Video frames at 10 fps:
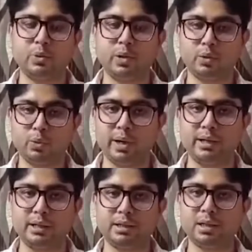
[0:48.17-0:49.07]
you are
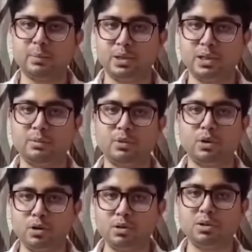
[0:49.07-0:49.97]
wearing in the upper limb
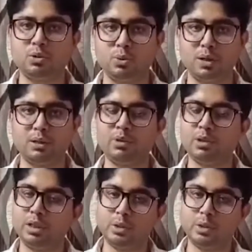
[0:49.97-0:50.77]
or in the lower limb,